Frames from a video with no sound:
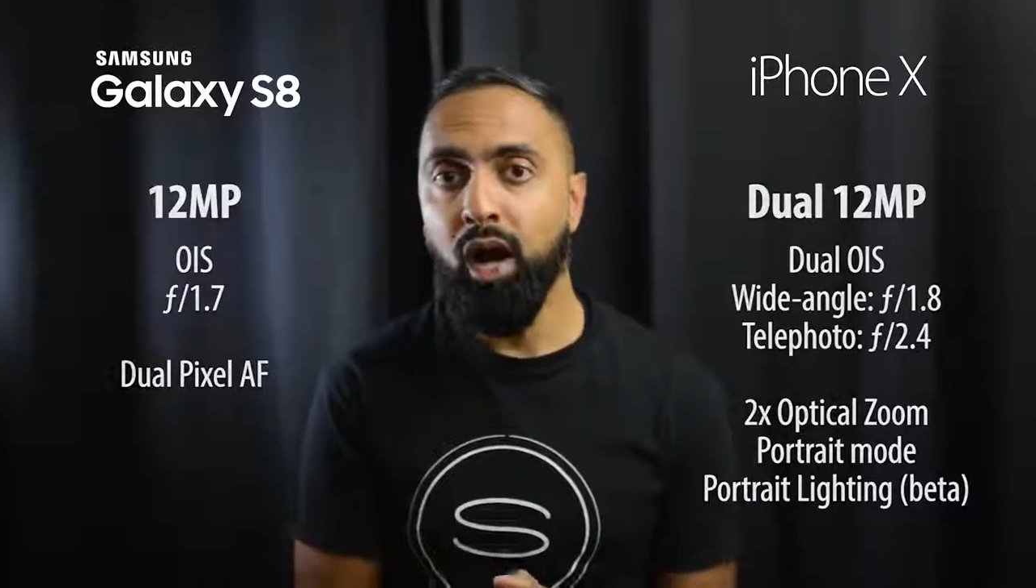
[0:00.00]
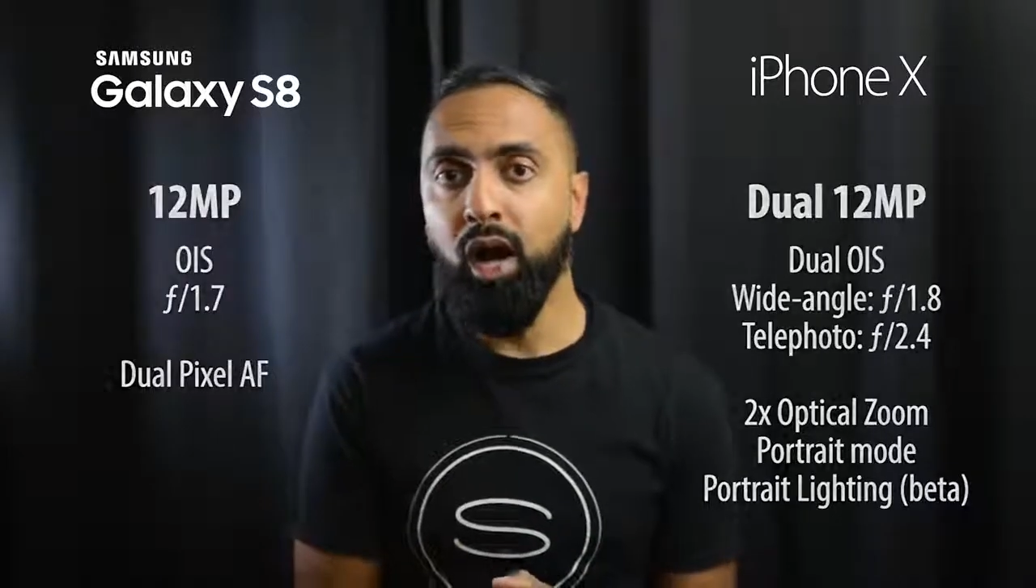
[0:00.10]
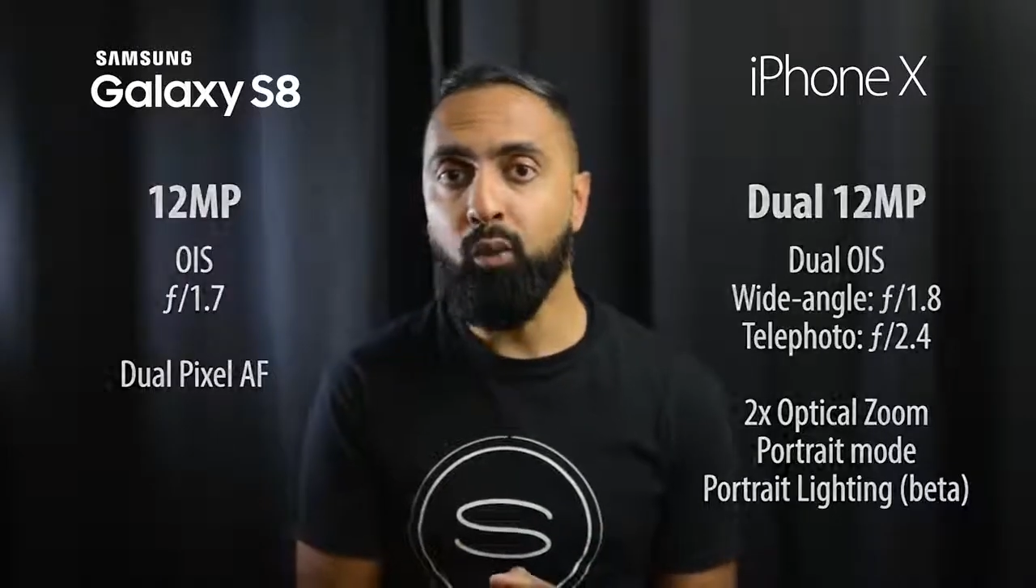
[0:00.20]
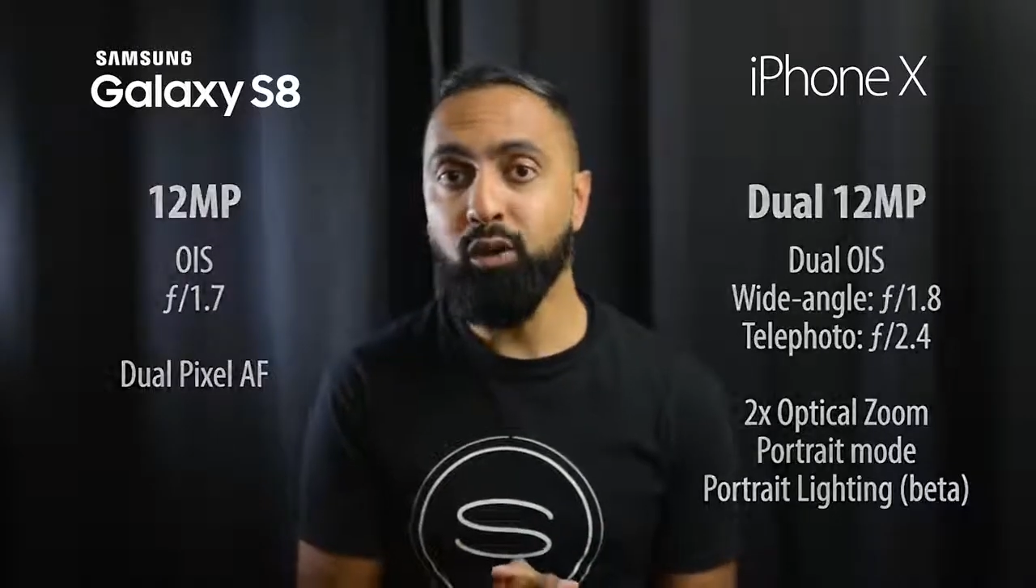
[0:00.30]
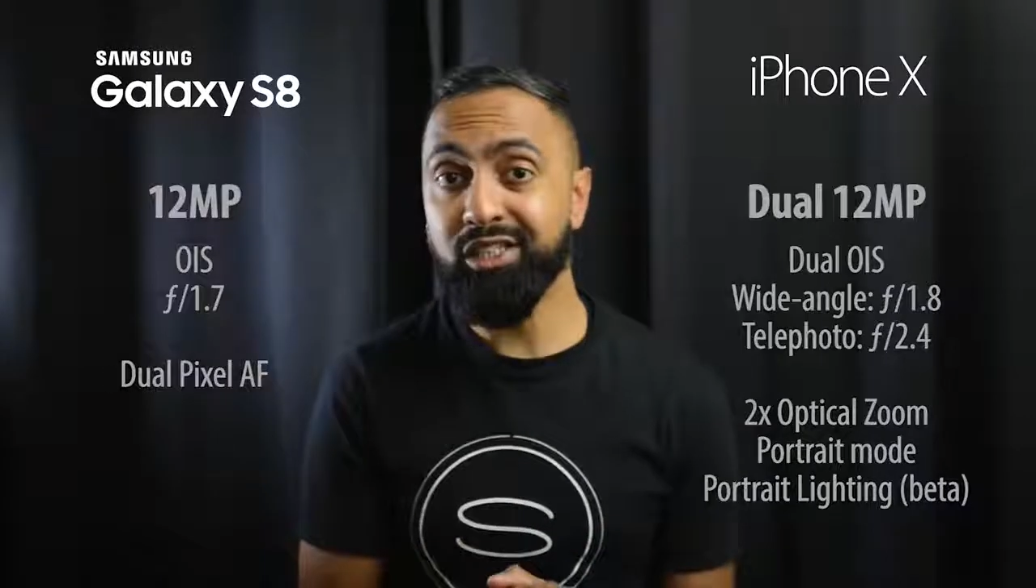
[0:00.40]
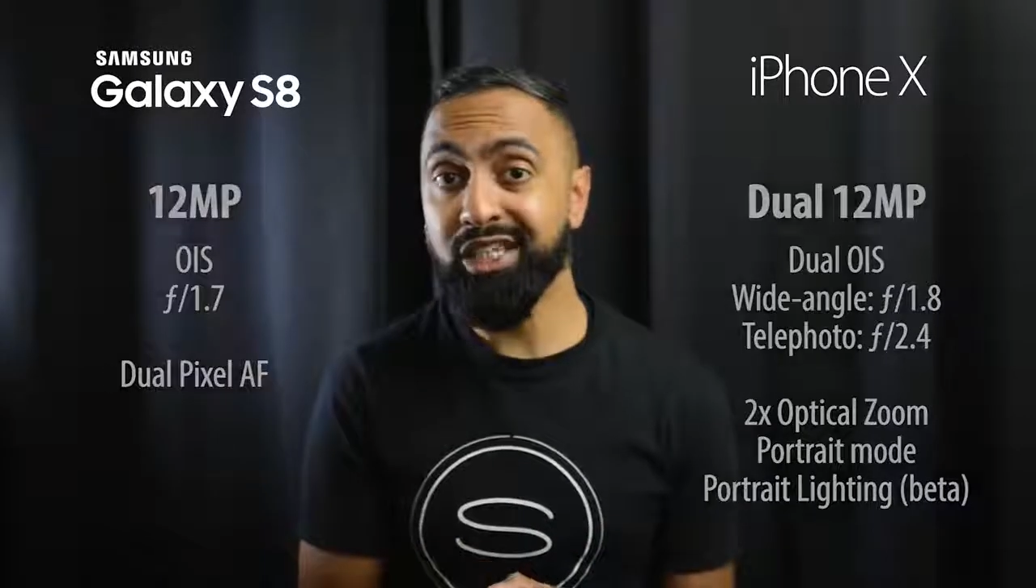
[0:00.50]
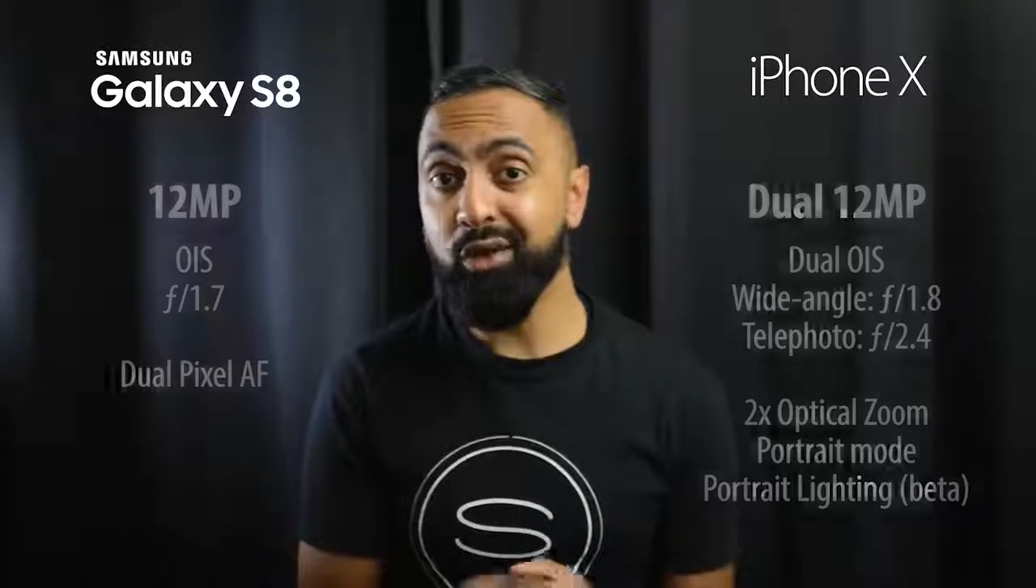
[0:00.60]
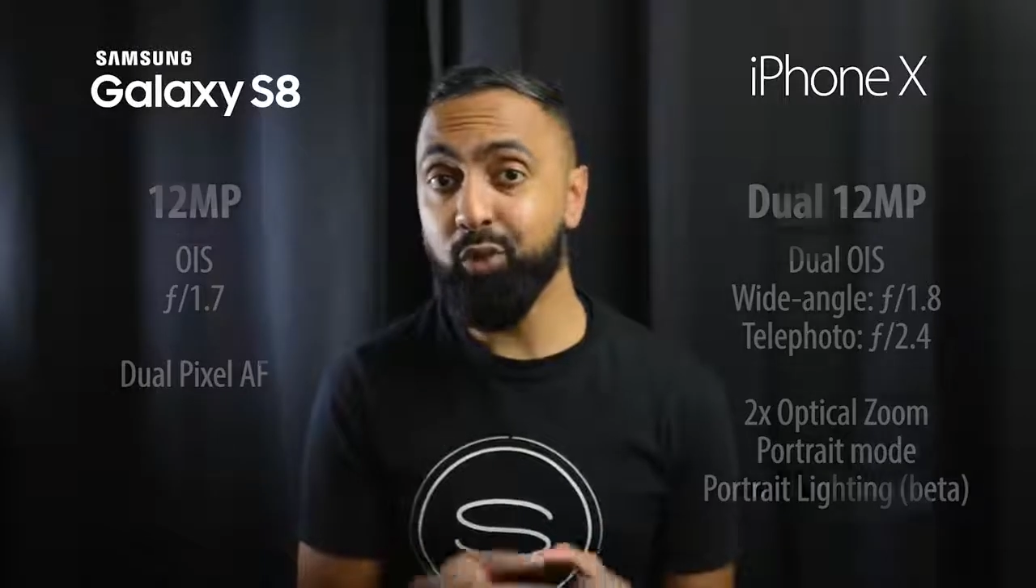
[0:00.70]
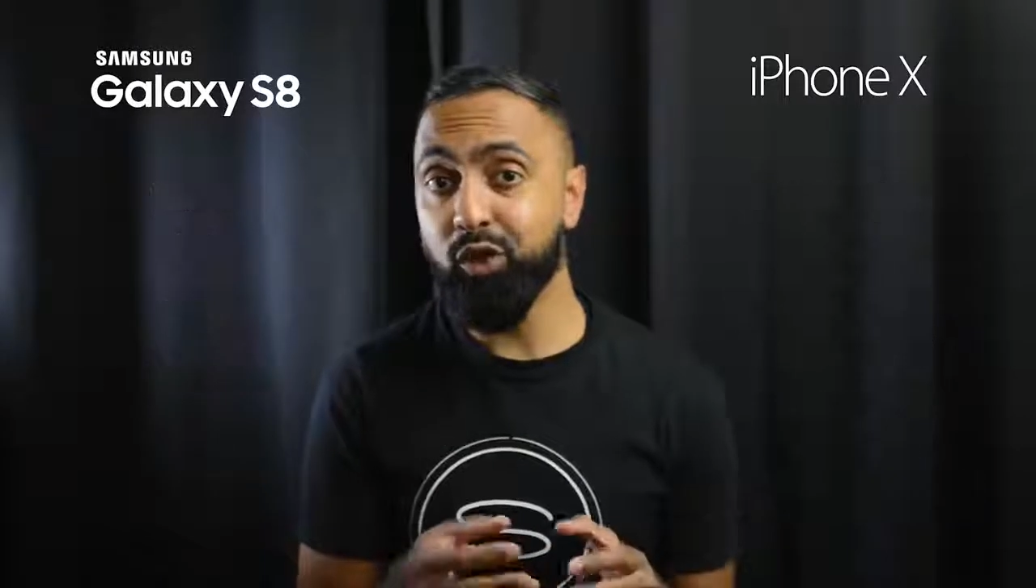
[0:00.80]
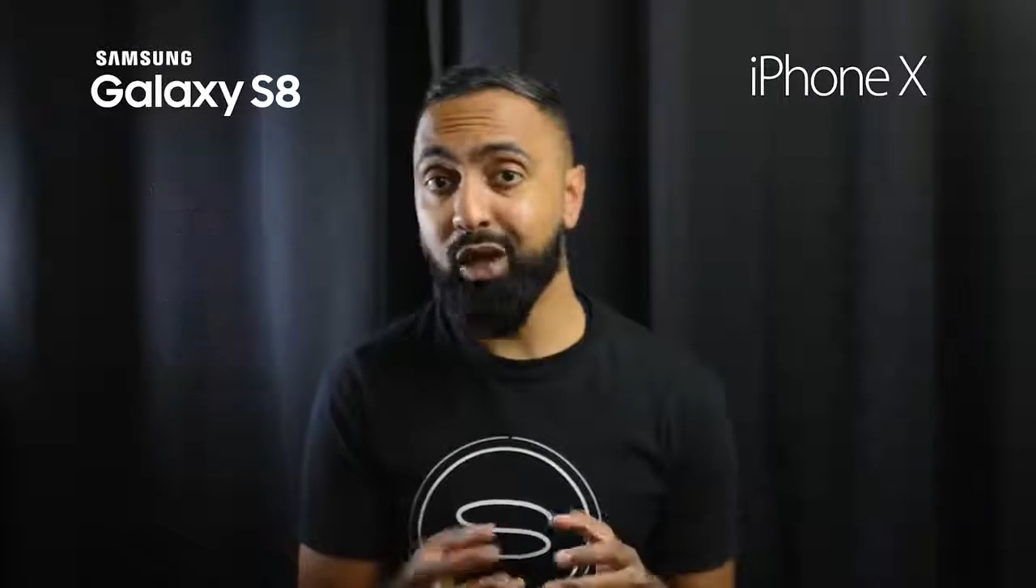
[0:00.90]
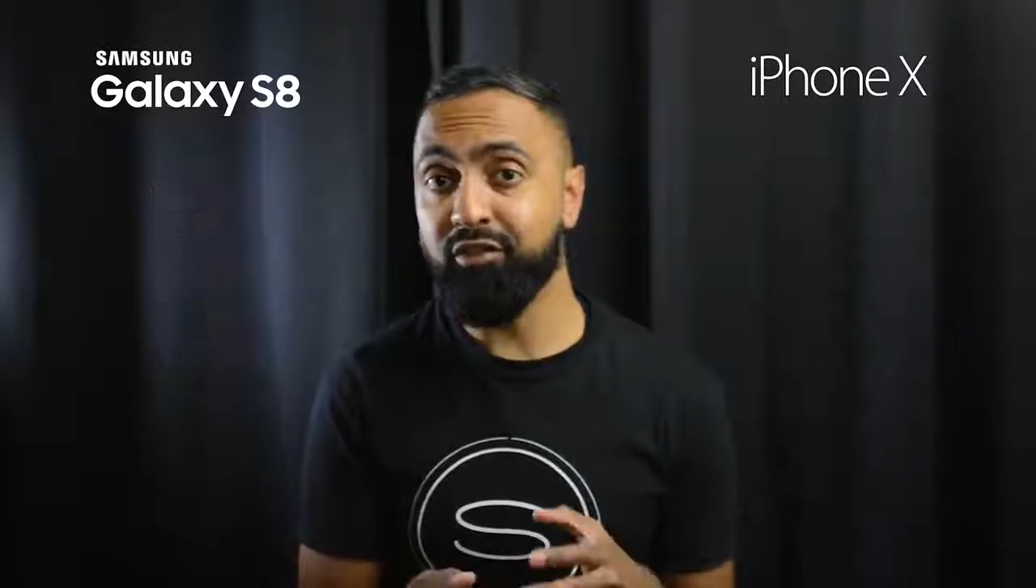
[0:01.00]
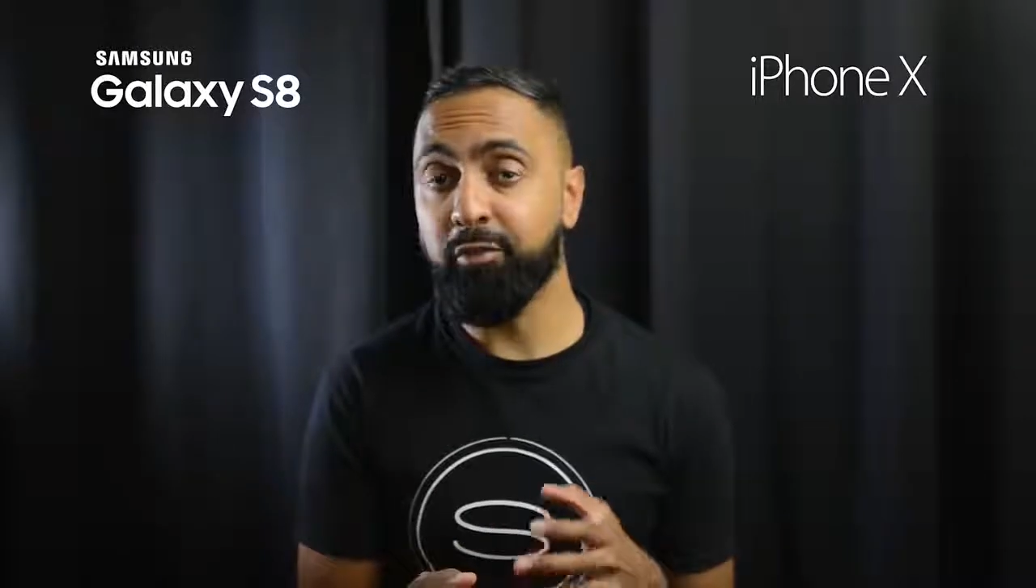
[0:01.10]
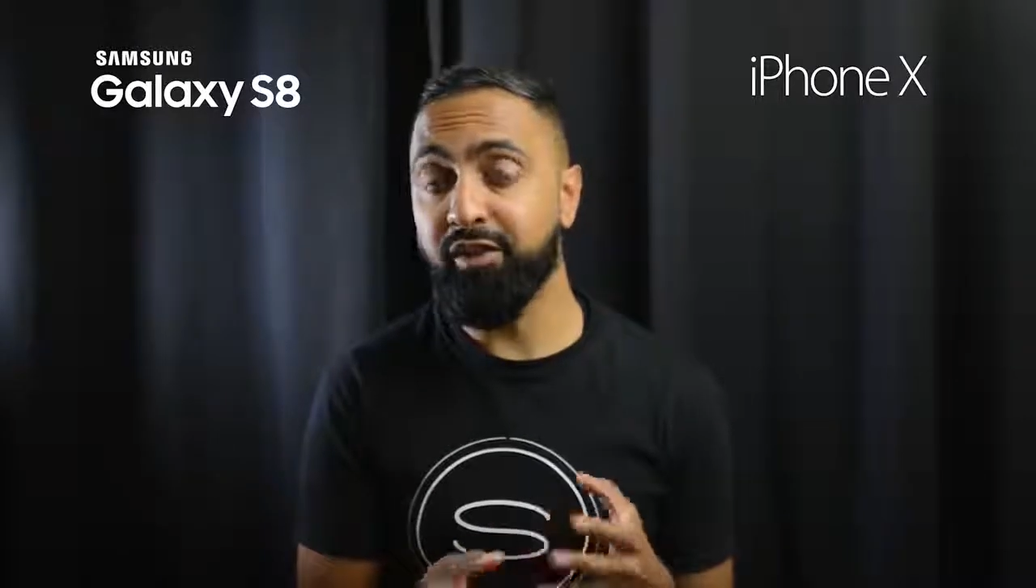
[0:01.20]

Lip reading: once again we do have a